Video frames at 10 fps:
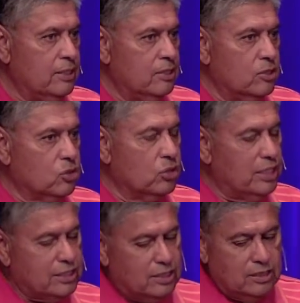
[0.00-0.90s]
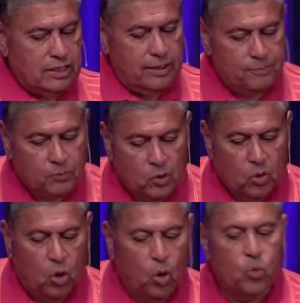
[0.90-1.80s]
So this is a
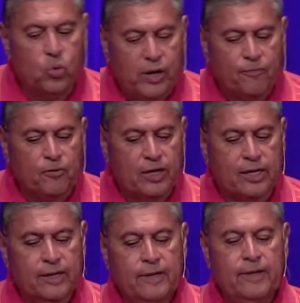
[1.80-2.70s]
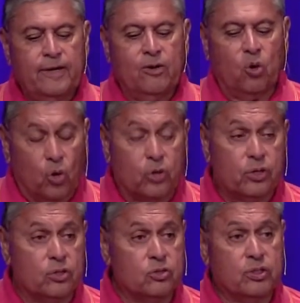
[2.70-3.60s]
horrific
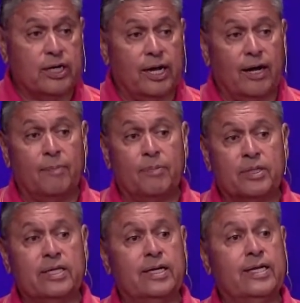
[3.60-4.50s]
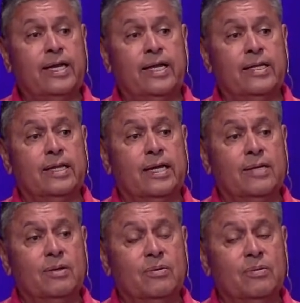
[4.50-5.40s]
order to come. But then again,
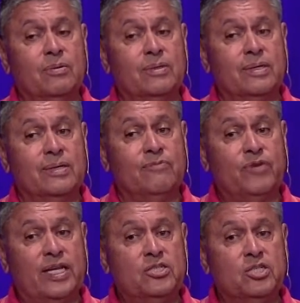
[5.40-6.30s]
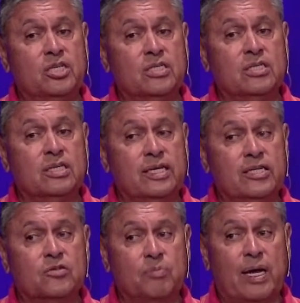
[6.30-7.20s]
vengeance
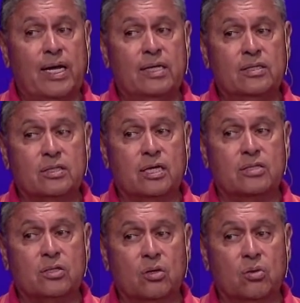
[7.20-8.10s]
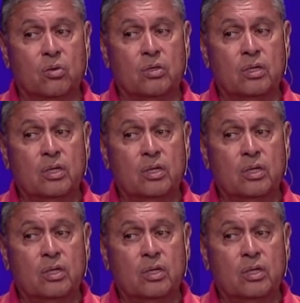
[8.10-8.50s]
is mine, says the Lord.